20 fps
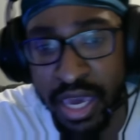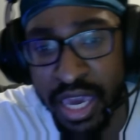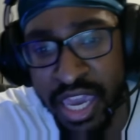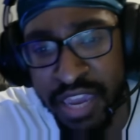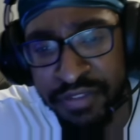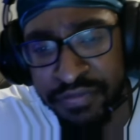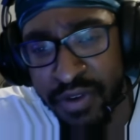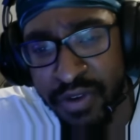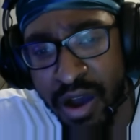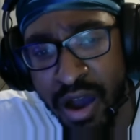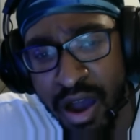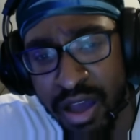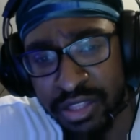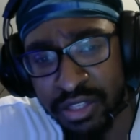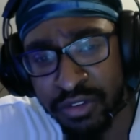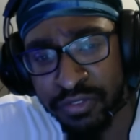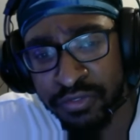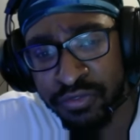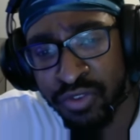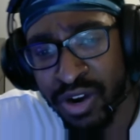If on
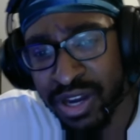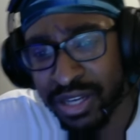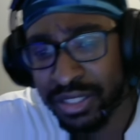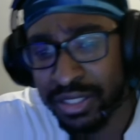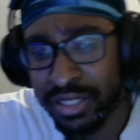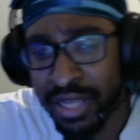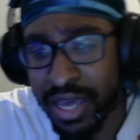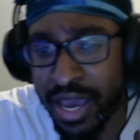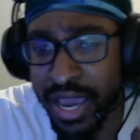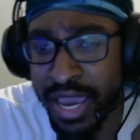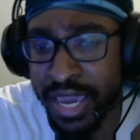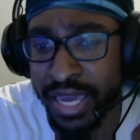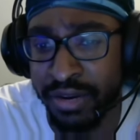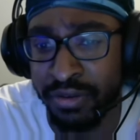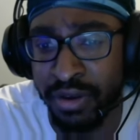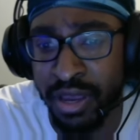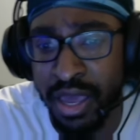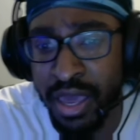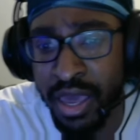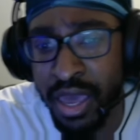the front line,